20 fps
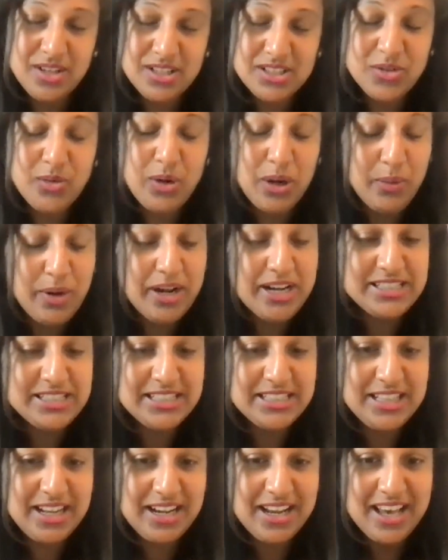So that's a great way to
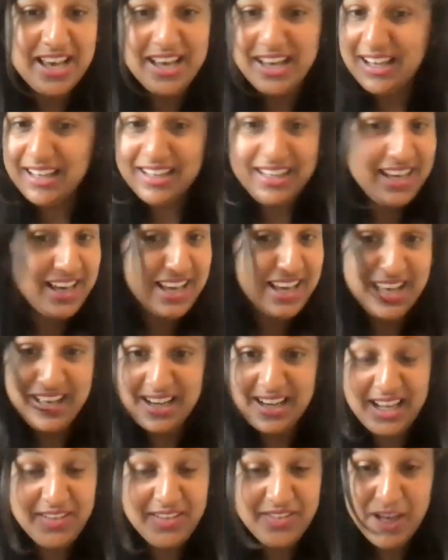say that,
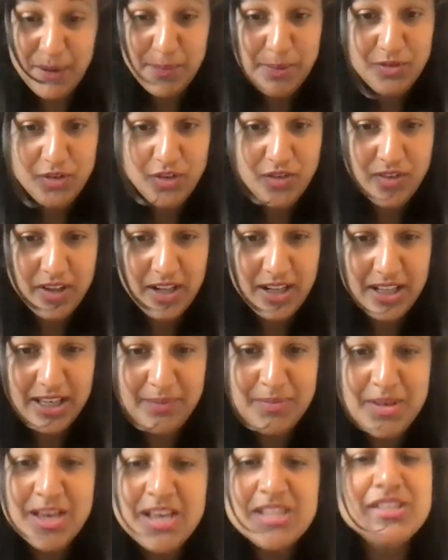yeah, life can be
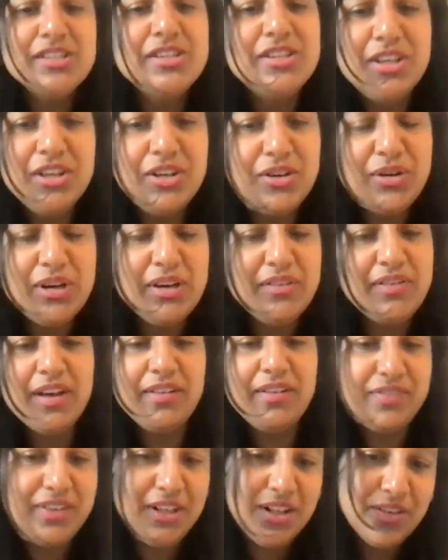fulfilling. So do you,
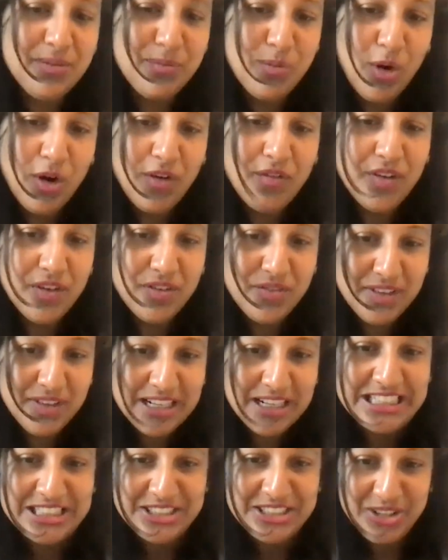Yvette, feel more
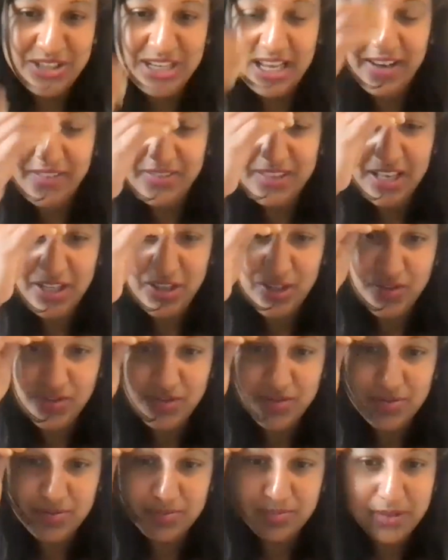fulfilled in your life that you've
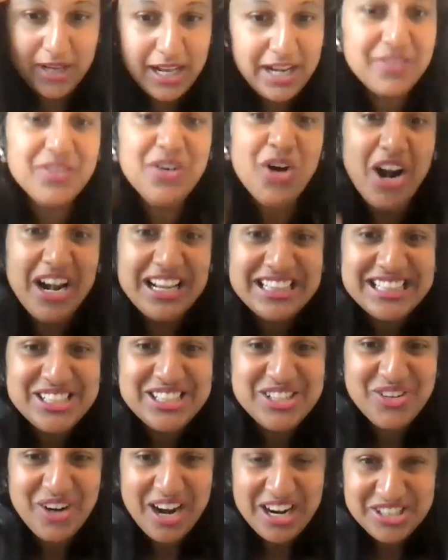kind of gone in the
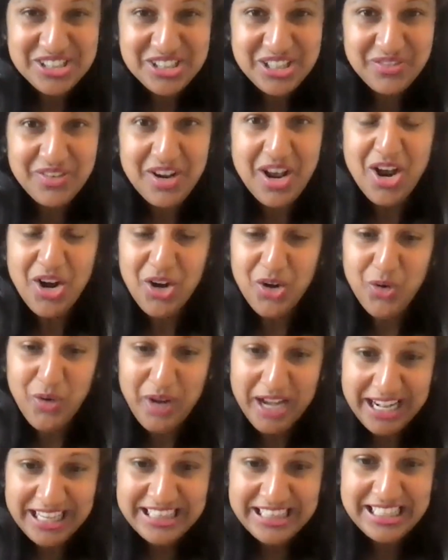direction of
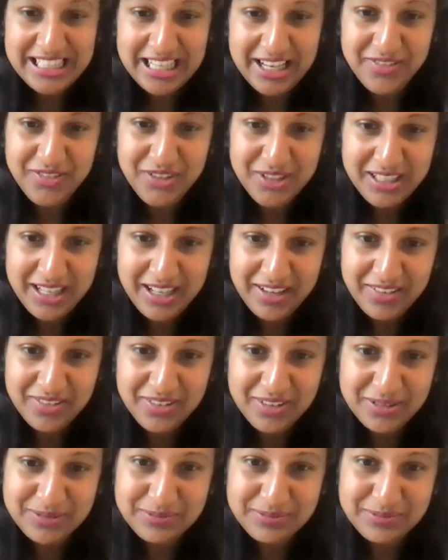creating the life you love?